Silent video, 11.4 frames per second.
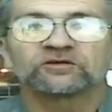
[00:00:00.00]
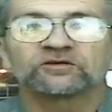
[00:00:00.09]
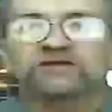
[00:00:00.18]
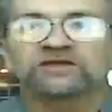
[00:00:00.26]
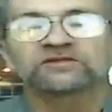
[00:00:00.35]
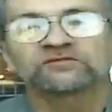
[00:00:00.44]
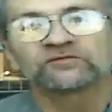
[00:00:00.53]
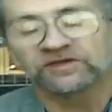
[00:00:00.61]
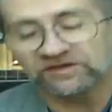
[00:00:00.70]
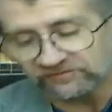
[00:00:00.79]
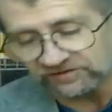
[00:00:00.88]
grace, and
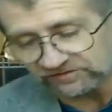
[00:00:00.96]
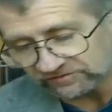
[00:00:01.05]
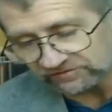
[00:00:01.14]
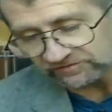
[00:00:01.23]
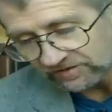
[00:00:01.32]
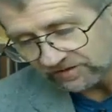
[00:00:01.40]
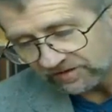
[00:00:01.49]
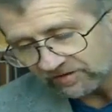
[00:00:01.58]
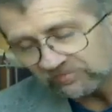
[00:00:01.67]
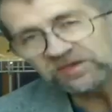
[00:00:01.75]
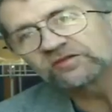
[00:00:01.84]
forgiveness
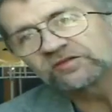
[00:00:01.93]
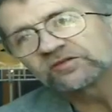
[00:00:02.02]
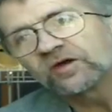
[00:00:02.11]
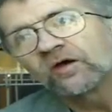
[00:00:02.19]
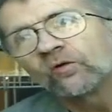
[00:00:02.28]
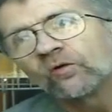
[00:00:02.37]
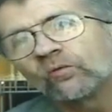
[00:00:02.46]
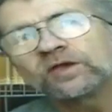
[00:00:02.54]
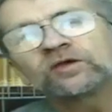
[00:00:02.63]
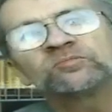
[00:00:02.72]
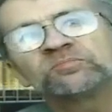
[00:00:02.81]
because we
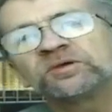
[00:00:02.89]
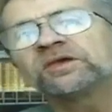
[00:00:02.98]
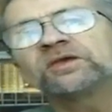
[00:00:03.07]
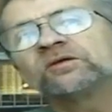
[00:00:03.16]
could be